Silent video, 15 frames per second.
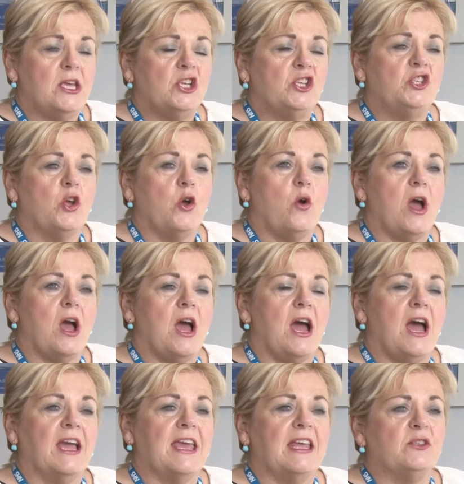So
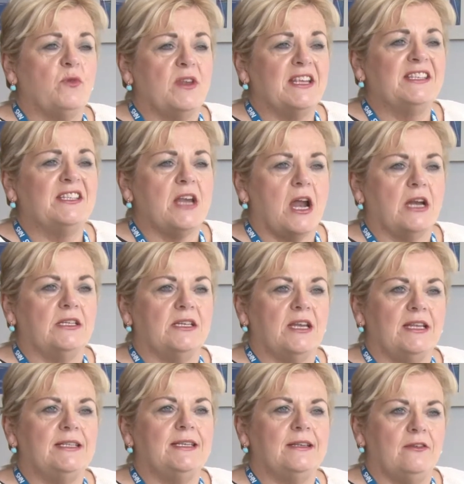I guess when I started, I
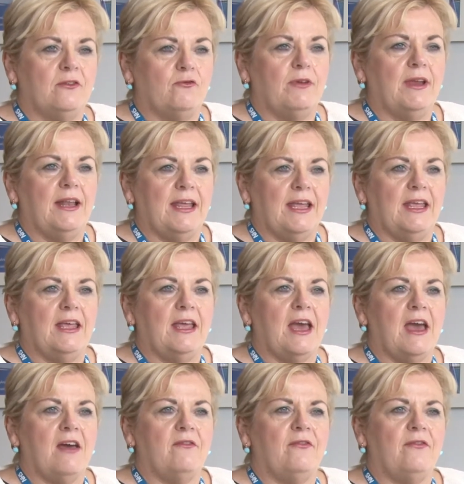didn't really
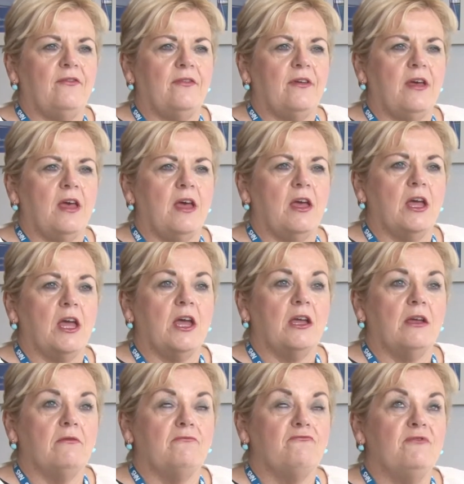have
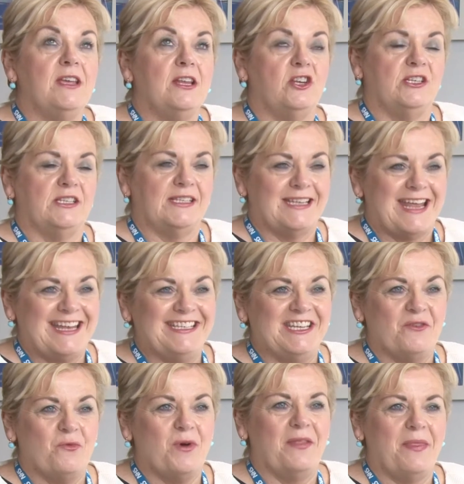a real understanding
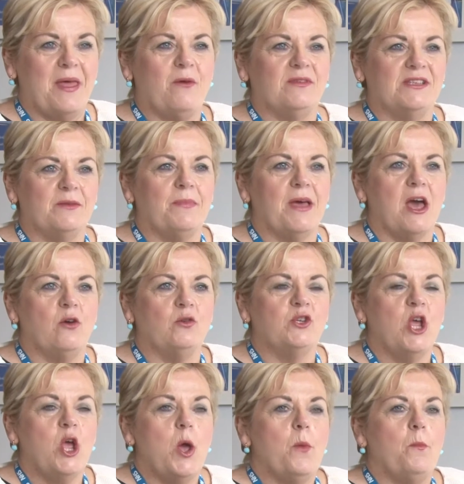of what that was about.
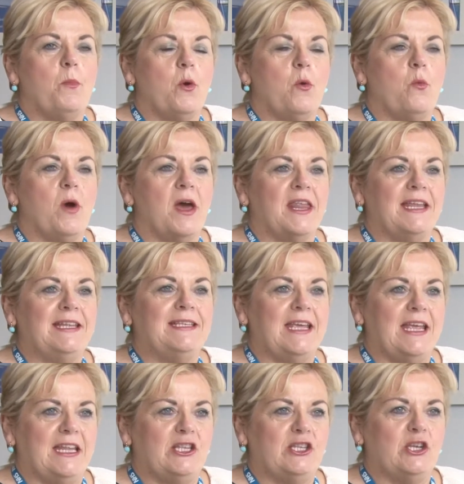But what I
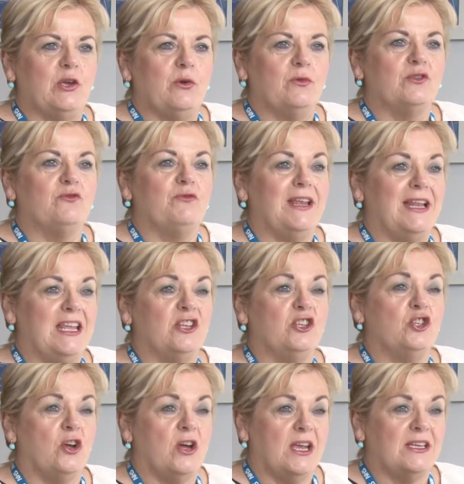did do was really
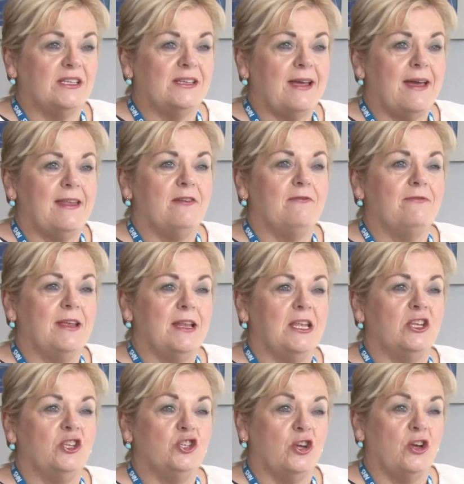enjoy it, and I really
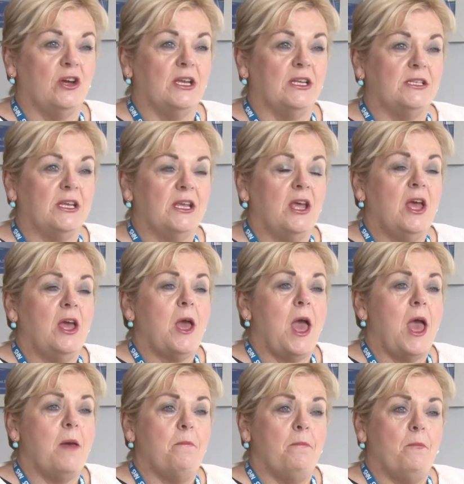enjoyed
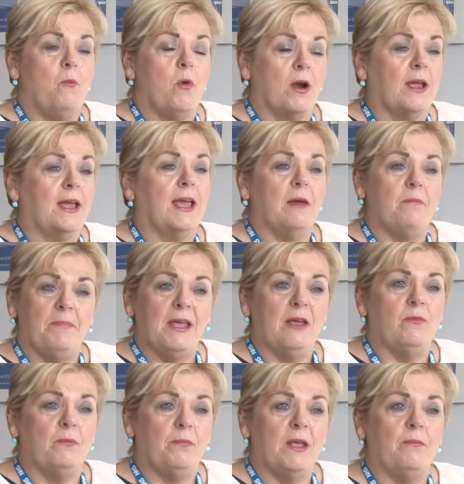working and being
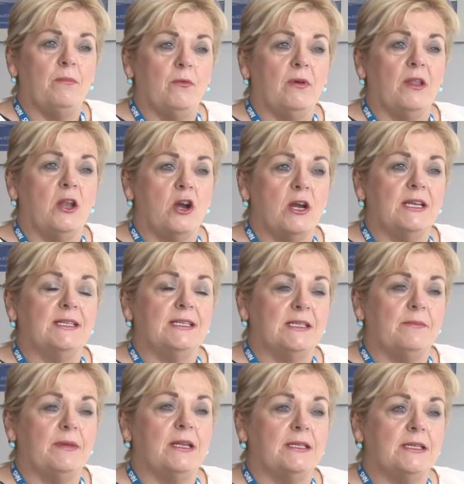with people with learning
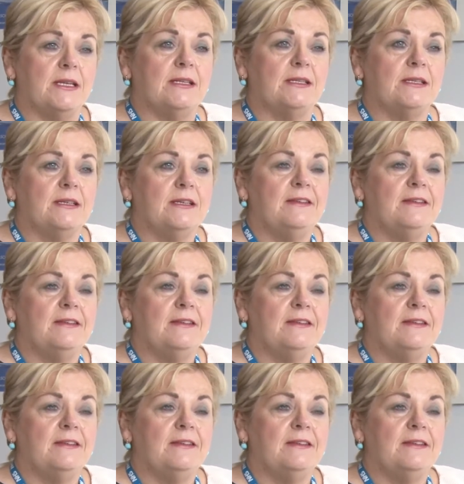disabilities.